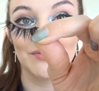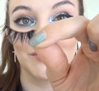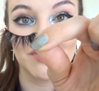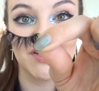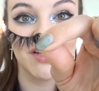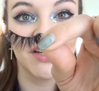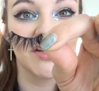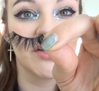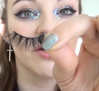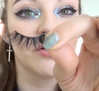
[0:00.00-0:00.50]
ones
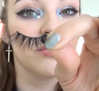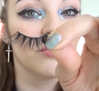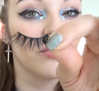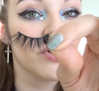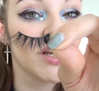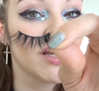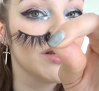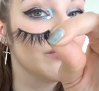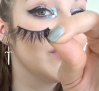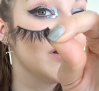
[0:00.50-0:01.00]
here go
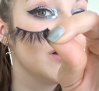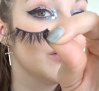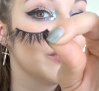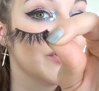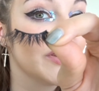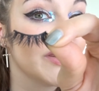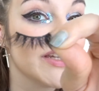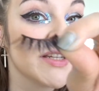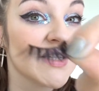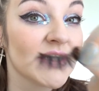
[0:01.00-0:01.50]
really well
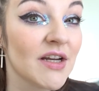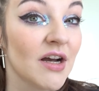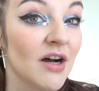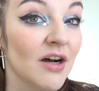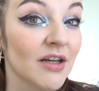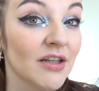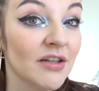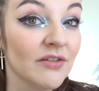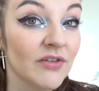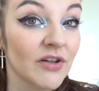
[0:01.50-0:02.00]
with this
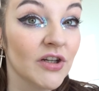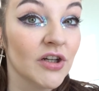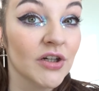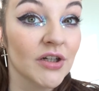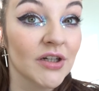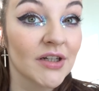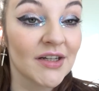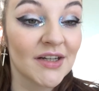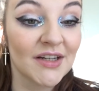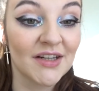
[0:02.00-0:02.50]
kind of
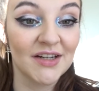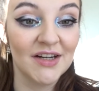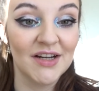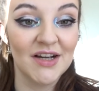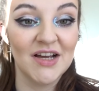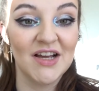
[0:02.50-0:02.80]
look,